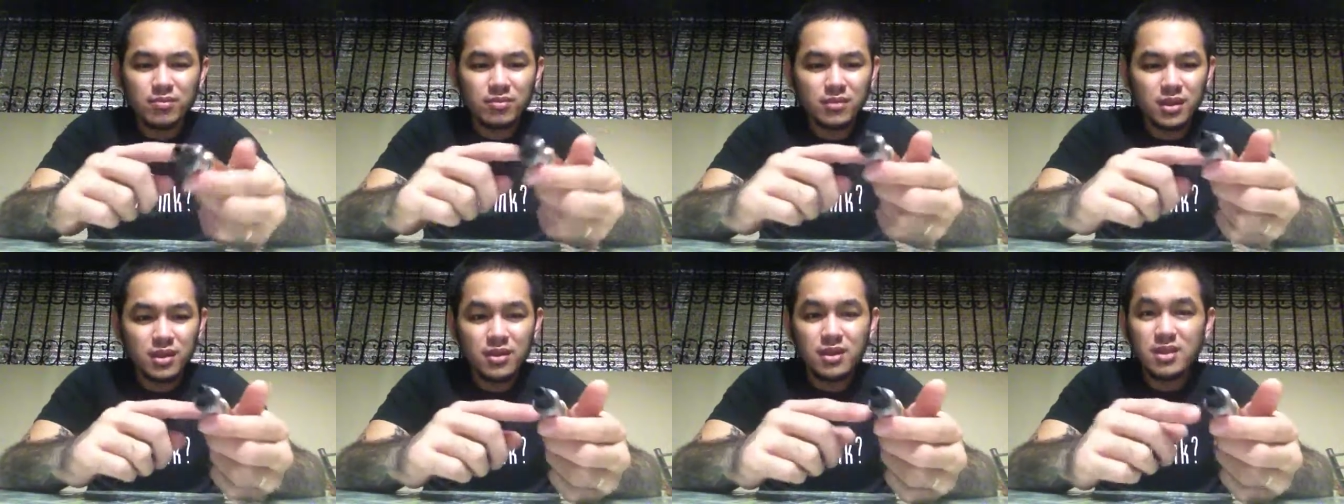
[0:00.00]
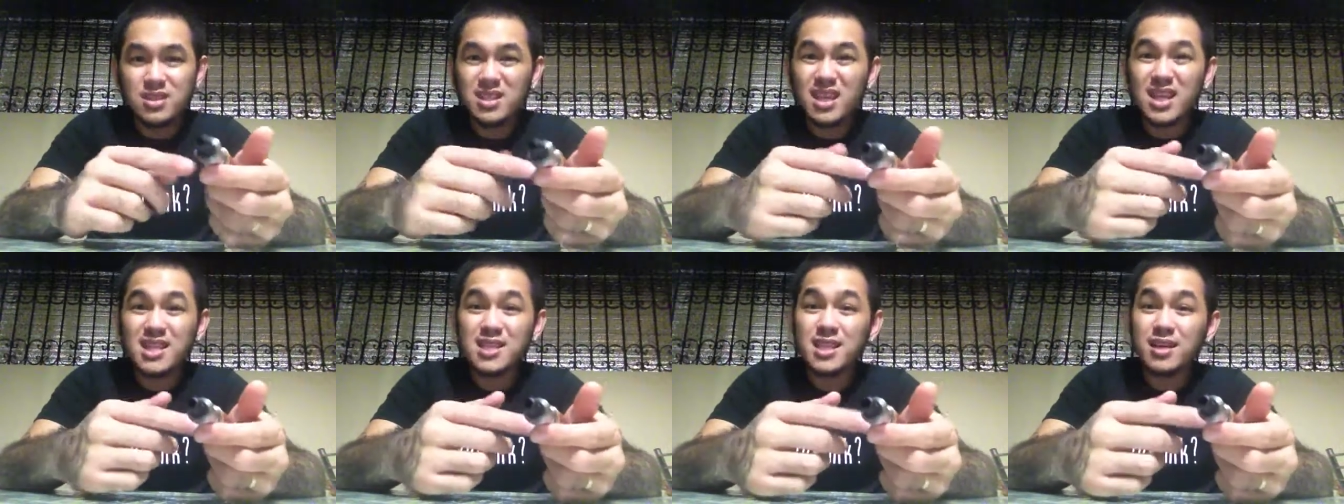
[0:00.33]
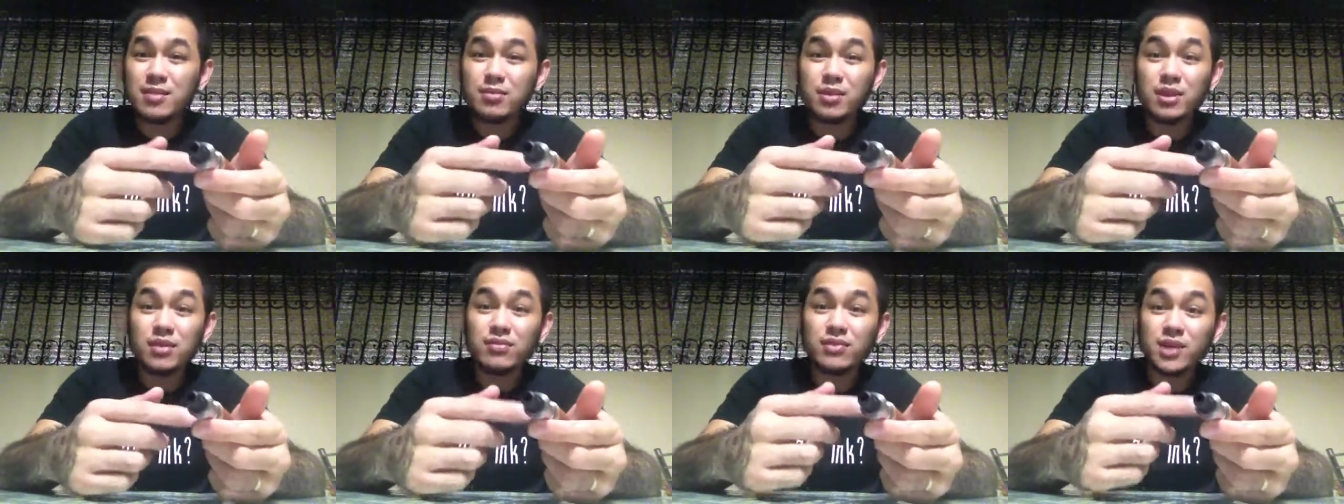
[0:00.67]
in this case, I
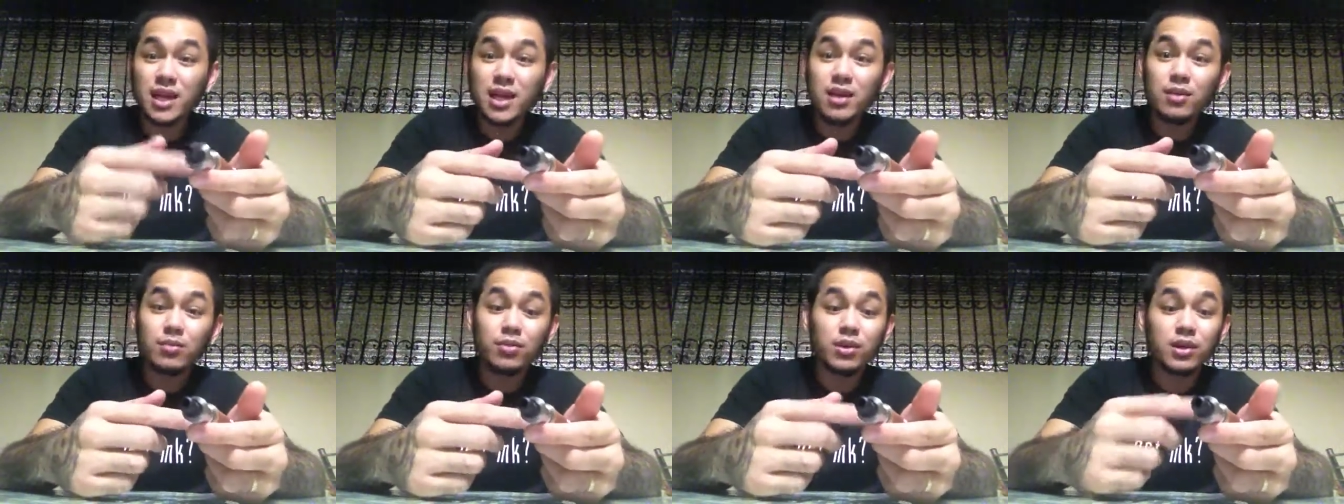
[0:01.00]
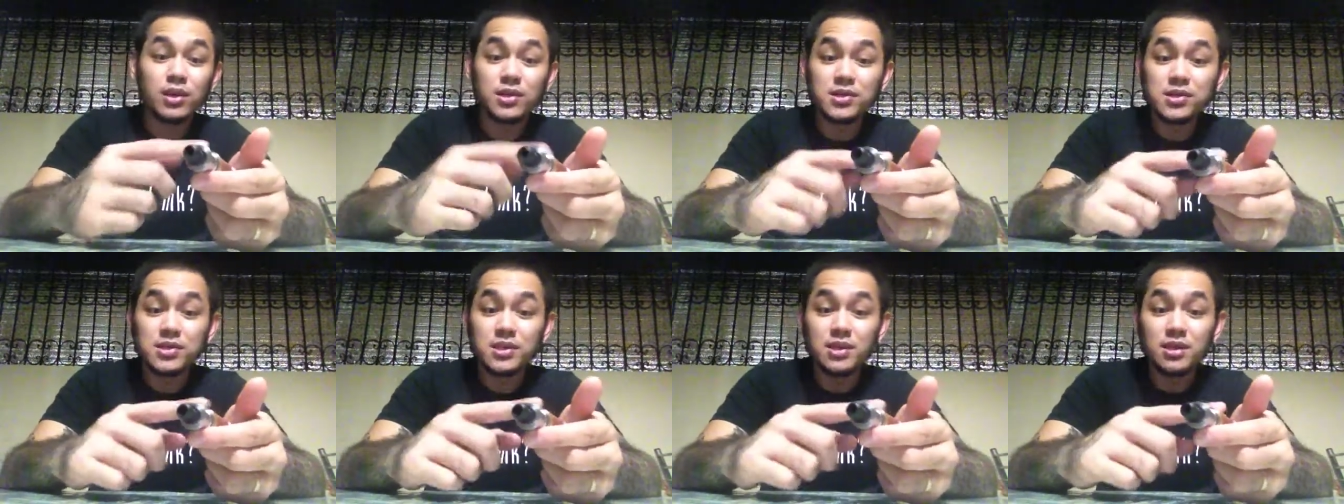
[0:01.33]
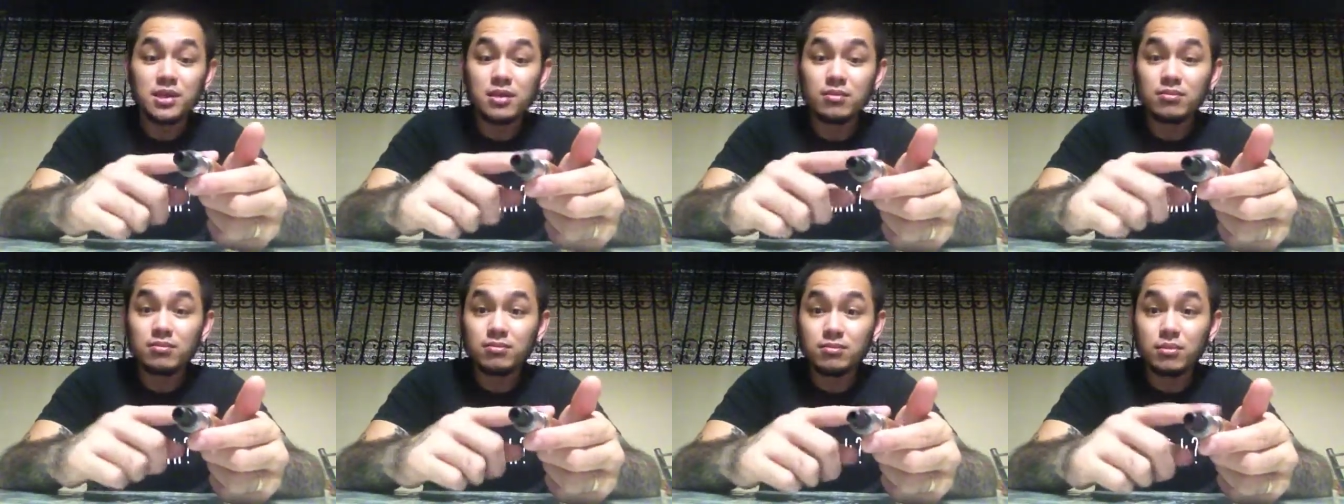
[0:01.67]
believe, Tiger Bronze
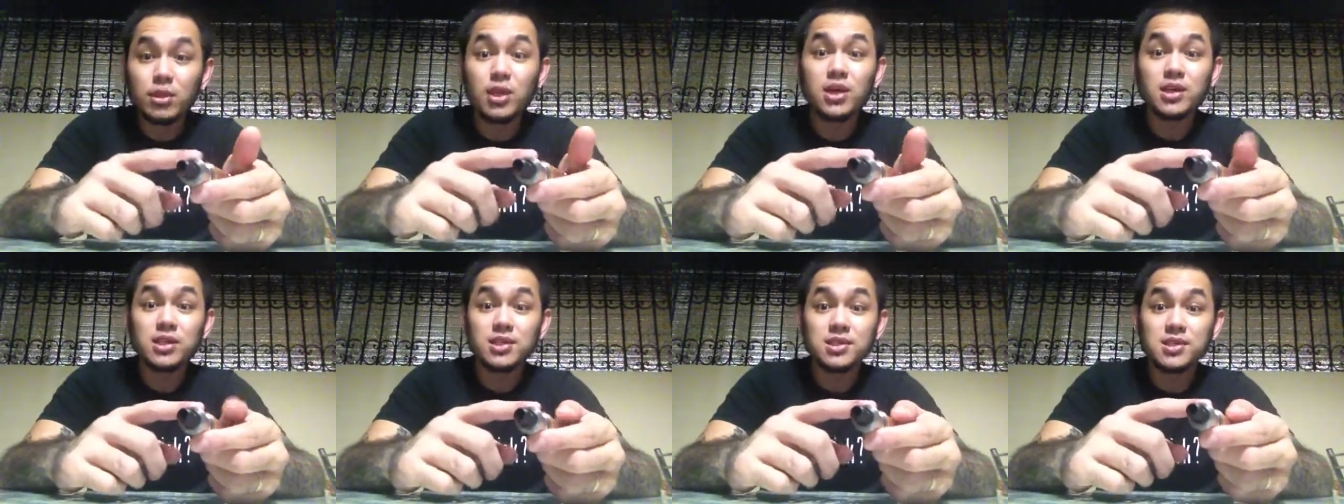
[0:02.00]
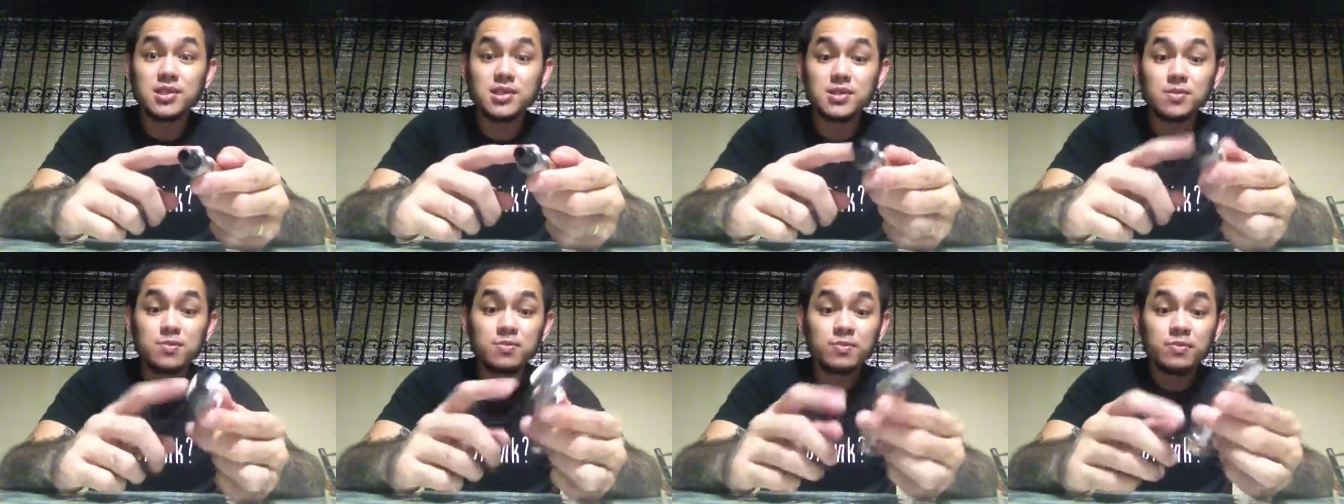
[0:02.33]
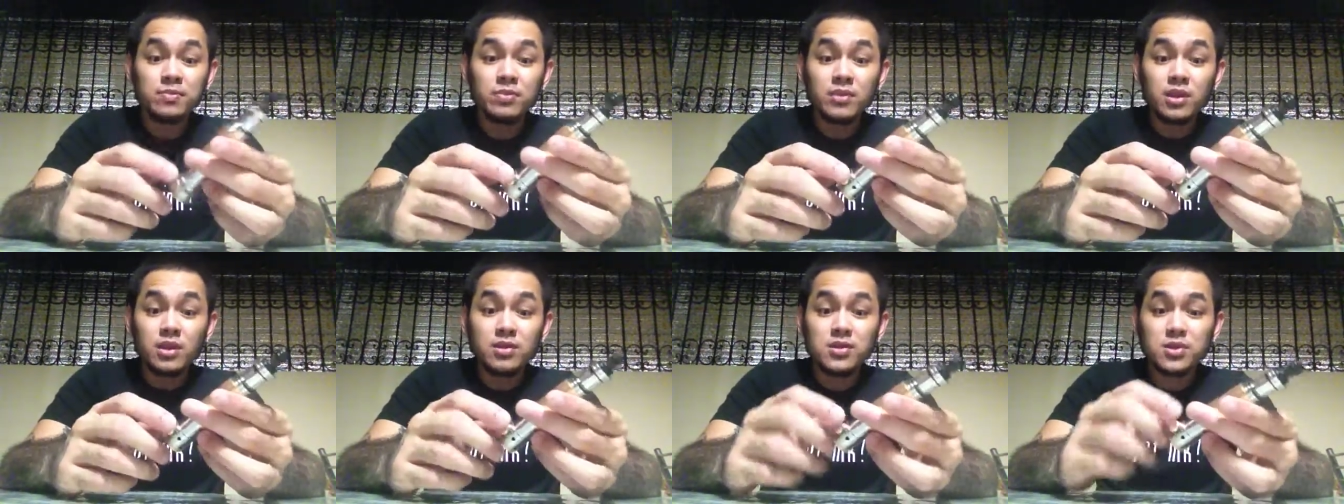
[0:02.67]
mods.
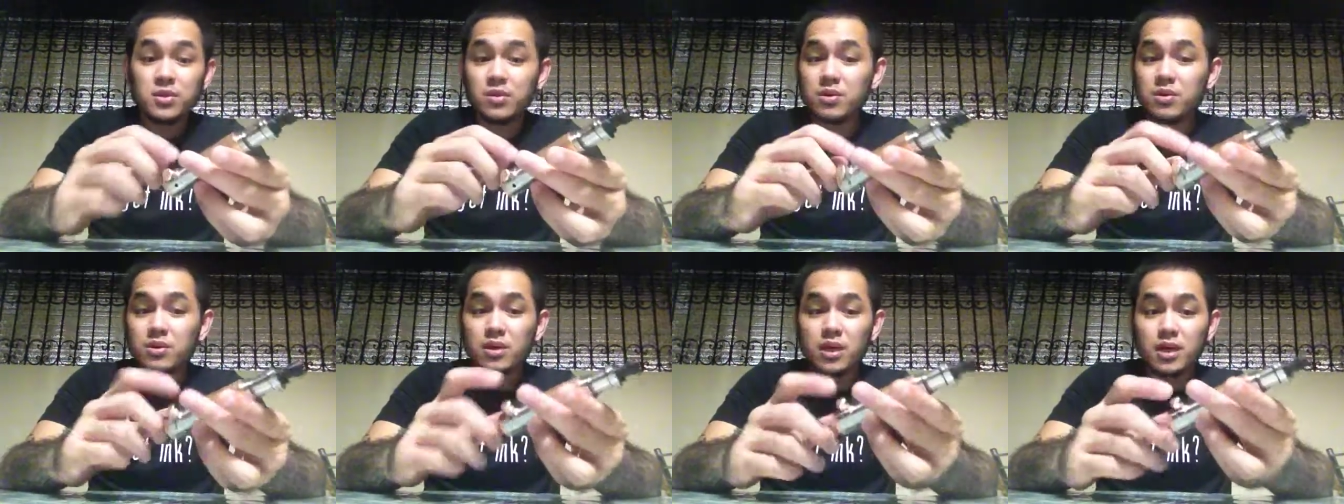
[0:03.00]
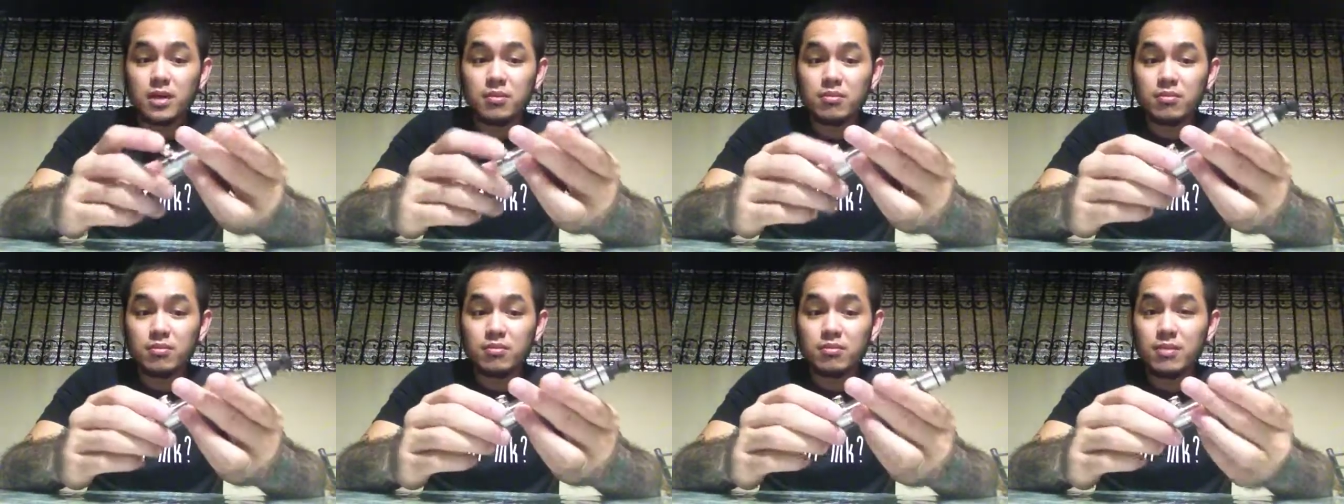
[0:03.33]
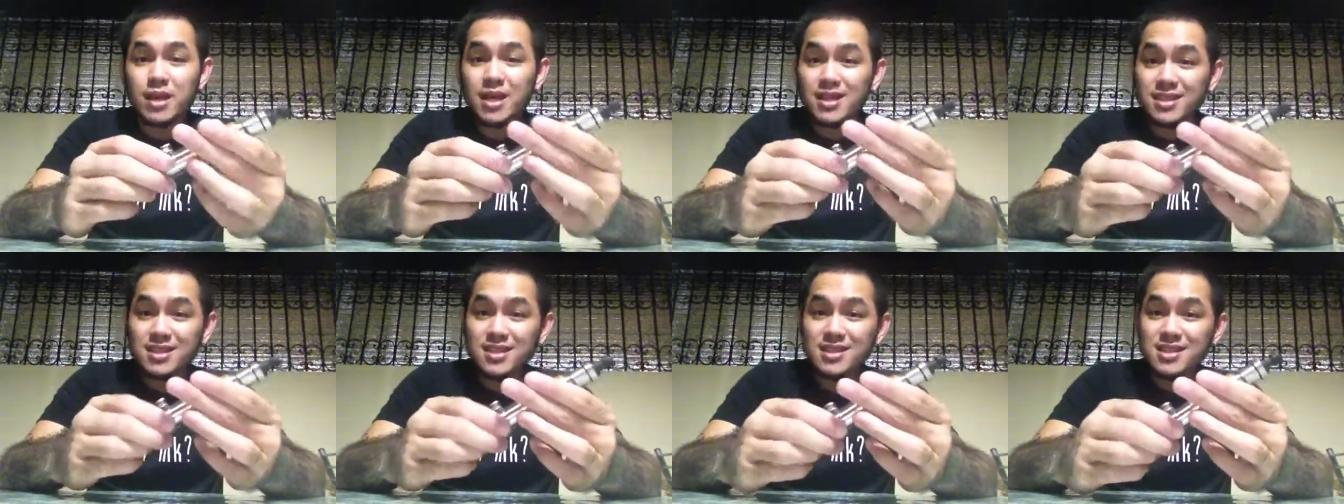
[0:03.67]
So
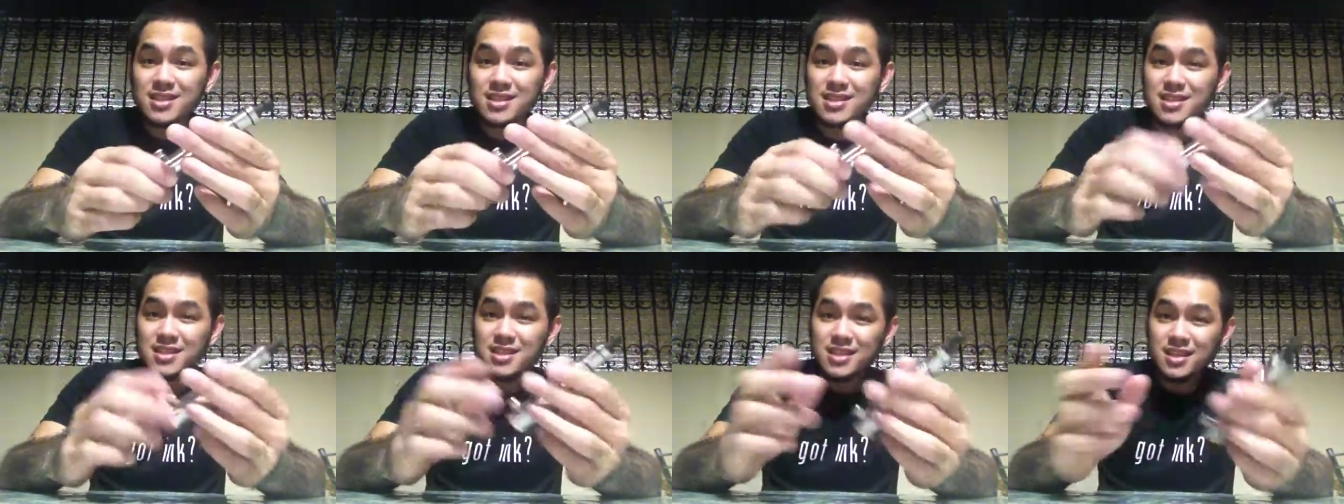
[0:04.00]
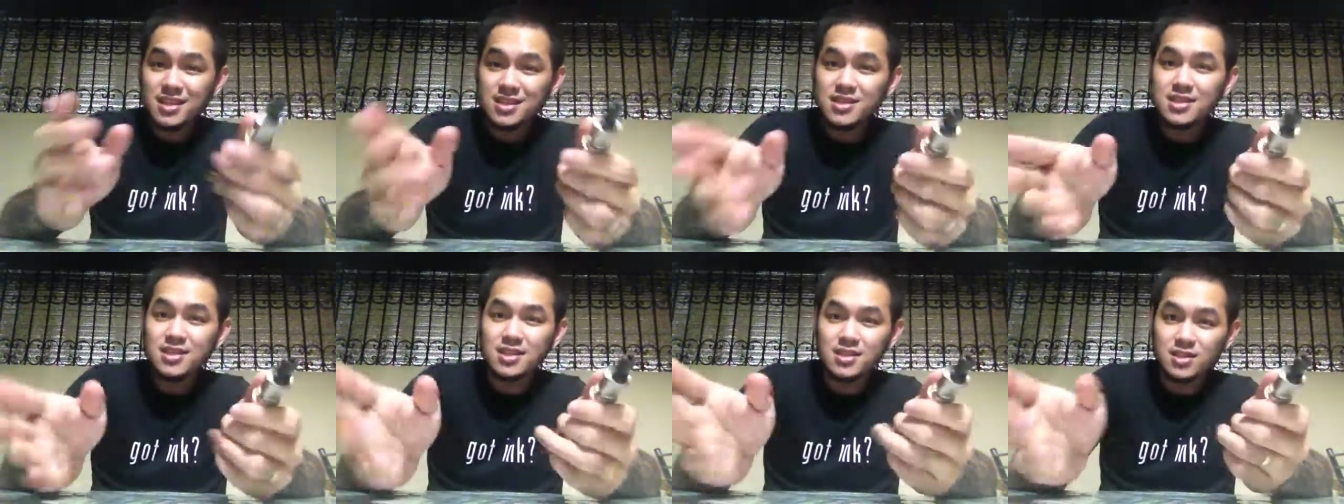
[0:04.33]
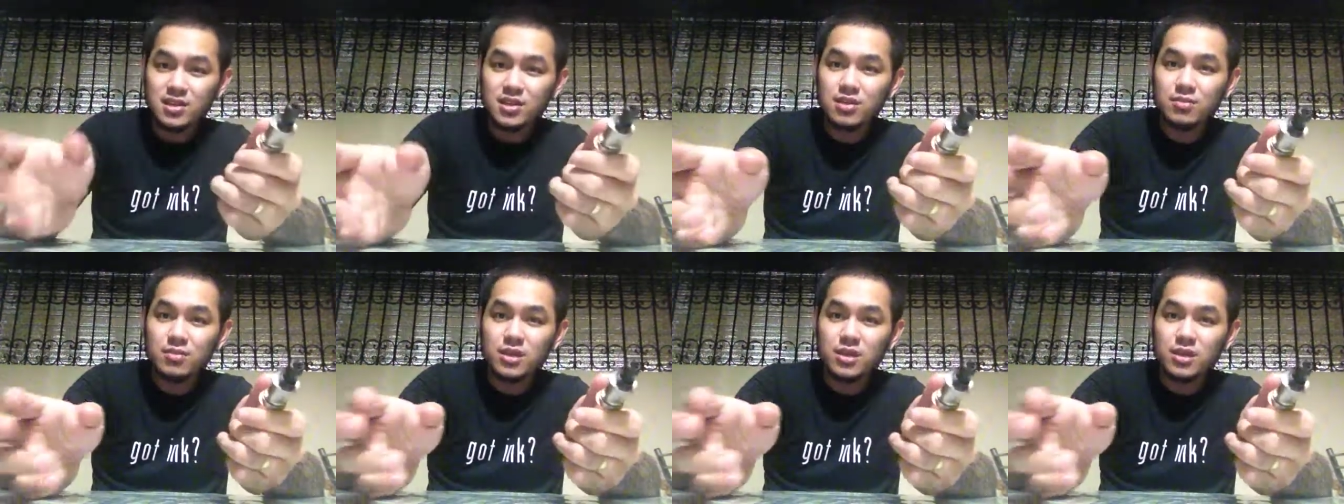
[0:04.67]
maintenance is going to